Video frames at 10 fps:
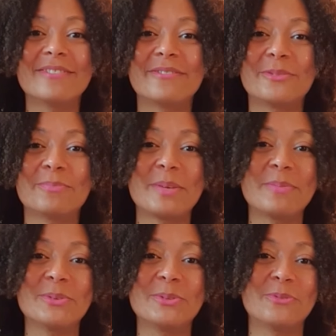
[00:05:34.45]
For
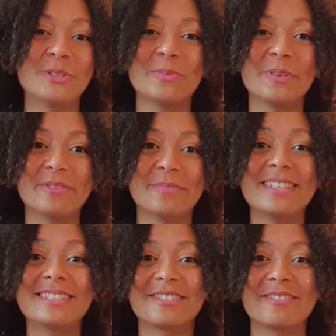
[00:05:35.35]
people who follow me from
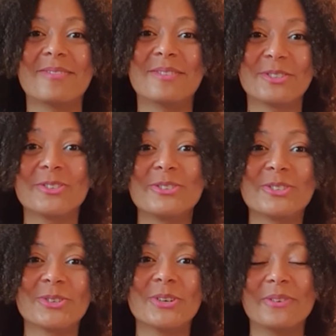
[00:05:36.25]
Instagram, I'm sure you
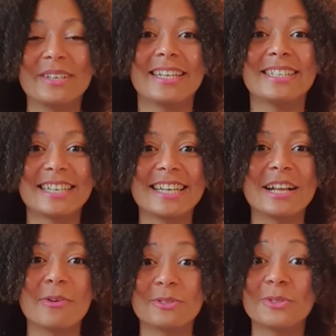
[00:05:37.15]
saw it when I shared it.
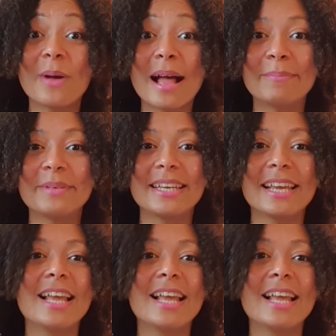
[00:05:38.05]
I was so happy.